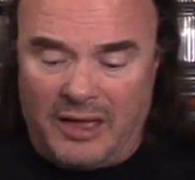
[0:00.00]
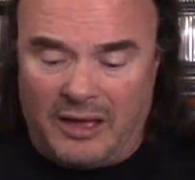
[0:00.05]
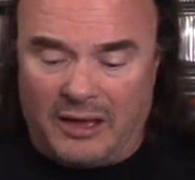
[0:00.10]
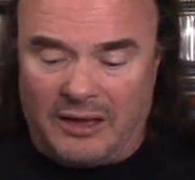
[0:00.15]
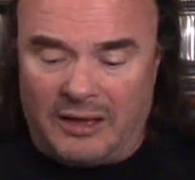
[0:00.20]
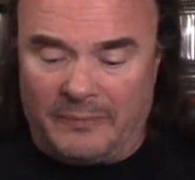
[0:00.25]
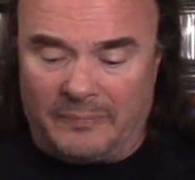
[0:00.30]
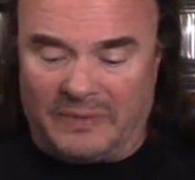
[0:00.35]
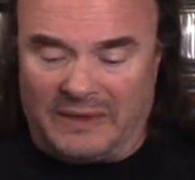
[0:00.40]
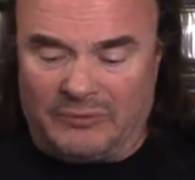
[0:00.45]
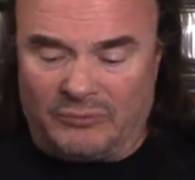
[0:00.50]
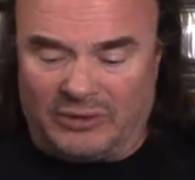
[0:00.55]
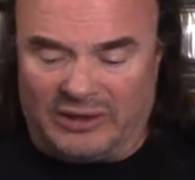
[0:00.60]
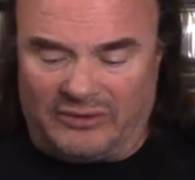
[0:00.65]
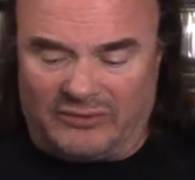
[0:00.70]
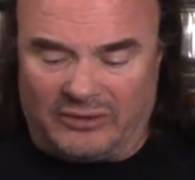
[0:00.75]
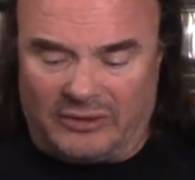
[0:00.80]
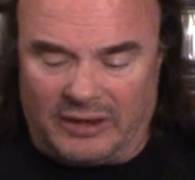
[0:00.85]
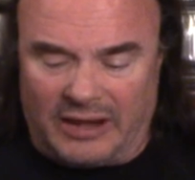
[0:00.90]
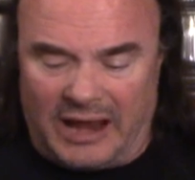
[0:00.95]
Um, he
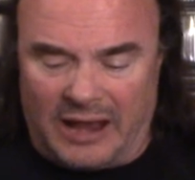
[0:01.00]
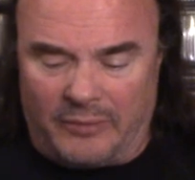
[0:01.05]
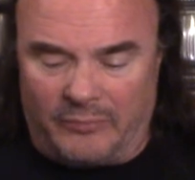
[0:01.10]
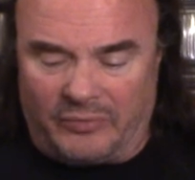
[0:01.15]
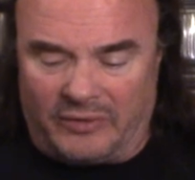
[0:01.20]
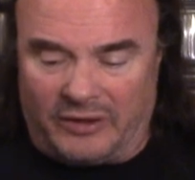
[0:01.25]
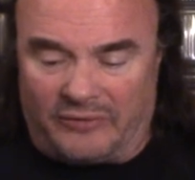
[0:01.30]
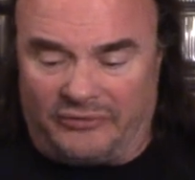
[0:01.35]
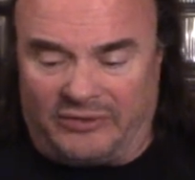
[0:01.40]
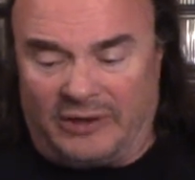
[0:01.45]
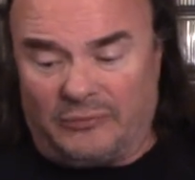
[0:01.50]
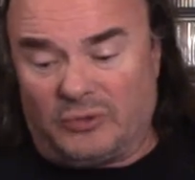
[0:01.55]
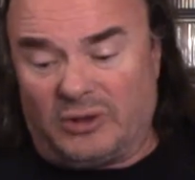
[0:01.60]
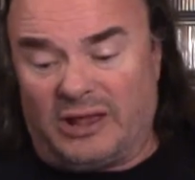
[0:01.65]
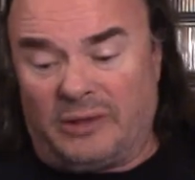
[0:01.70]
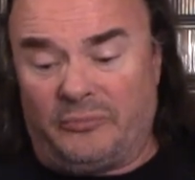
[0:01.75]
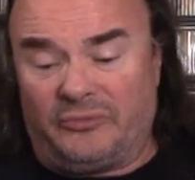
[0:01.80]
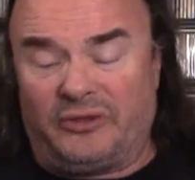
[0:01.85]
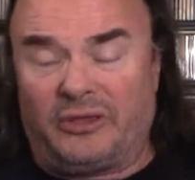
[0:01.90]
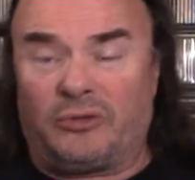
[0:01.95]
released an album, several
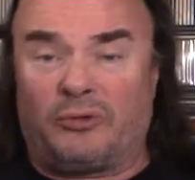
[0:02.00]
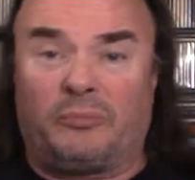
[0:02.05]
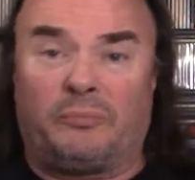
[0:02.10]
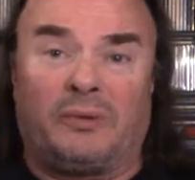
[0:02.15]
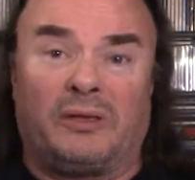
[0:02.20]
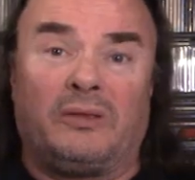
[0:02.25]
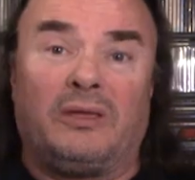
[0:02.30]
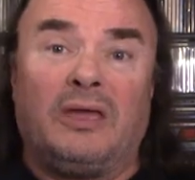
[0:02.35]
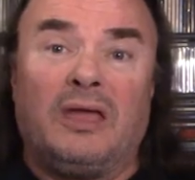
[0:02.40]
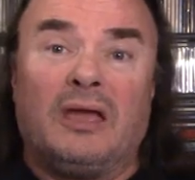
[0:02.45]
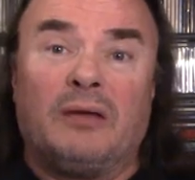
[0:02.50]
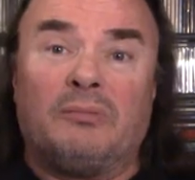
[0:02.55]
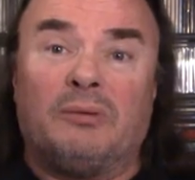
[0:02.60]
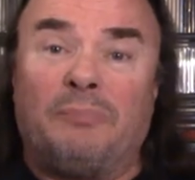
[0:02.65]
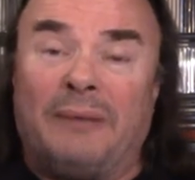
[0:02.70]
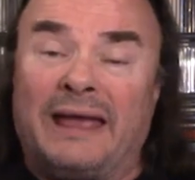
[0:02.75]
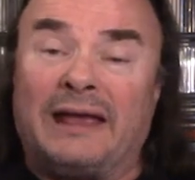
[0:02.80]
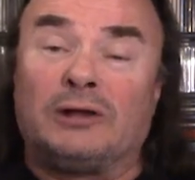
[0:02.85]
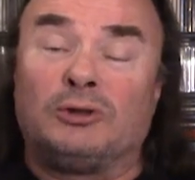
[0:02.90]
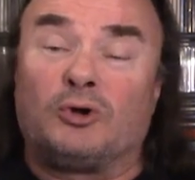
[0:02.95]
albums, other but
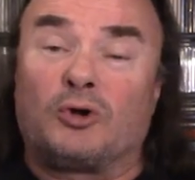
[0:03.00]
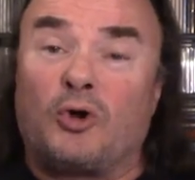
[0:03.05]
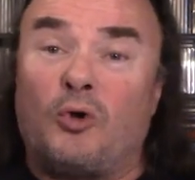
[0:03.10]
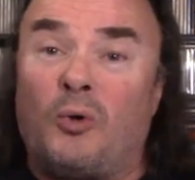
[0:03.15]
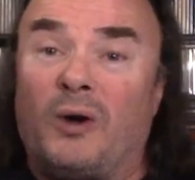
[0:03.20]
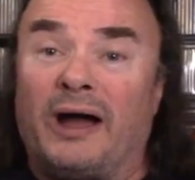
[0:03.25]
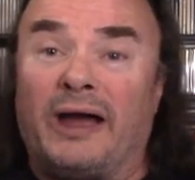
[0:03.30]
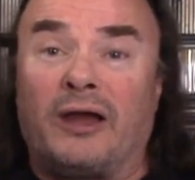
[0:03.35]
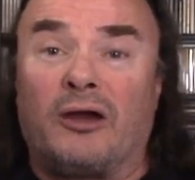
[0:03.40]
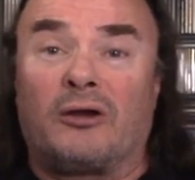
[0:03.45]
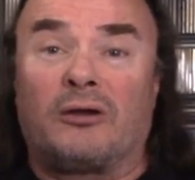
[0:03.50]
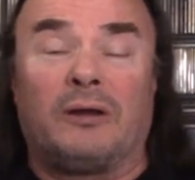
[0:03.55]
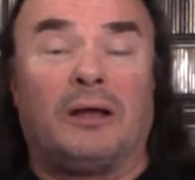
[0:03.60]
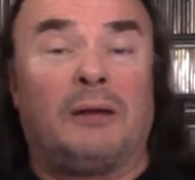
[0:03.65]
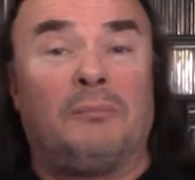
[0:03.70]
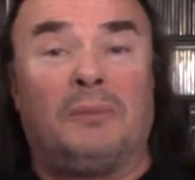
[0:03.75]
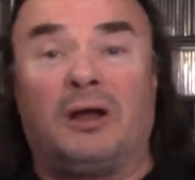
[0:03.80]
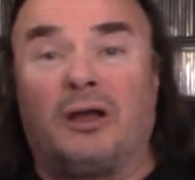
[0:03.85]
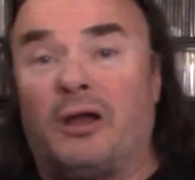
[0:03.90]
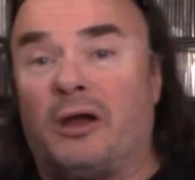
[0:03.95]
but Bangalore Choir,
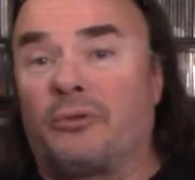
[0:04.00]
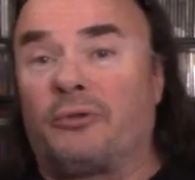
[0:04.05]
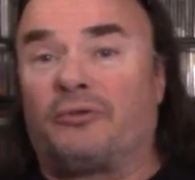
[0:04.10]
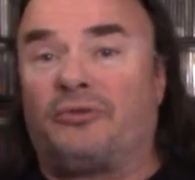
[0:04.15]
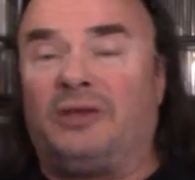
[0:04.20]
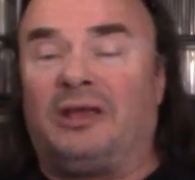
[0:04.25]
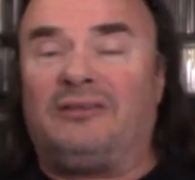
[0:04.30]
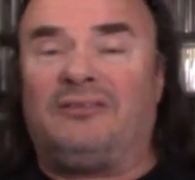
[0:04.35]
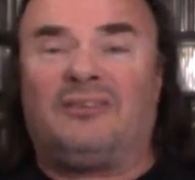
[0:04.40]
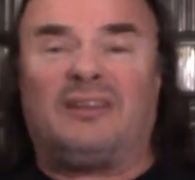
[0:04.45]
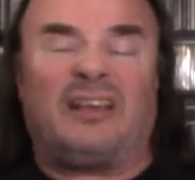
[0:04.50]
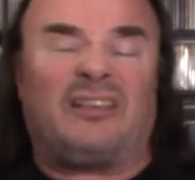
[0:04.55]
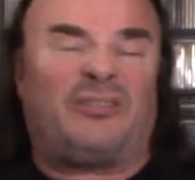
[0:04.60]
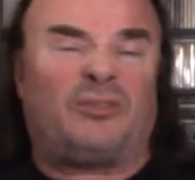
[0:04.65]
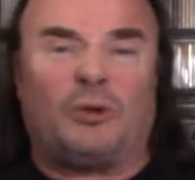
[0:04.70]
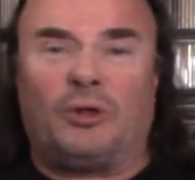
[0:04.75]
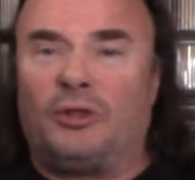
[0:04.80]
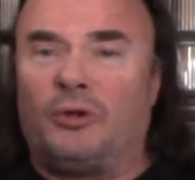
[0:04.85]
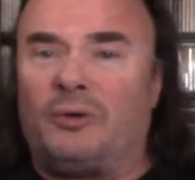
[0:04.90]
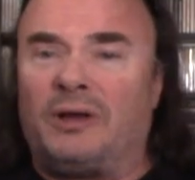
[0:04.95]
among other things. He's got
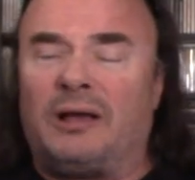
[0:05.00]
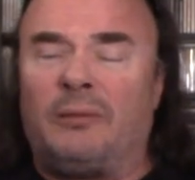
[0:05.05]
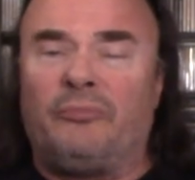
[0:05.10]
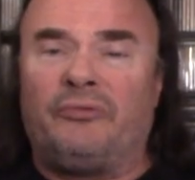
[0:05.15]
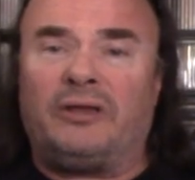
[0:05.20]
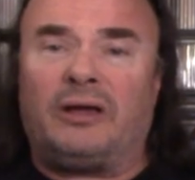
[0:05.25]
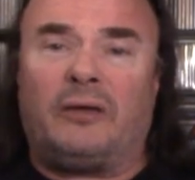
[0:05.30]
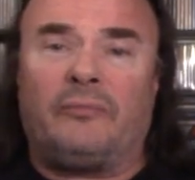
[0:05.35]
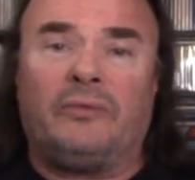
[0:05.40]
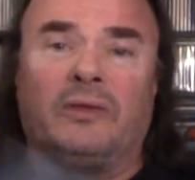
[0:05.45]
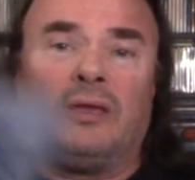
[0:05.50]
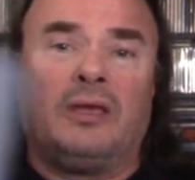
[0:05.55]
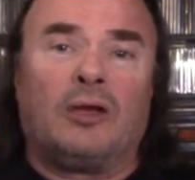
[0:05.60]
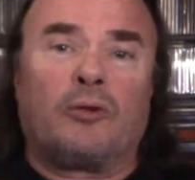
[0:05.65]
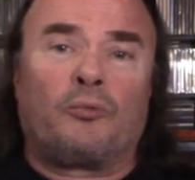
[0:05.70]
solo albums out.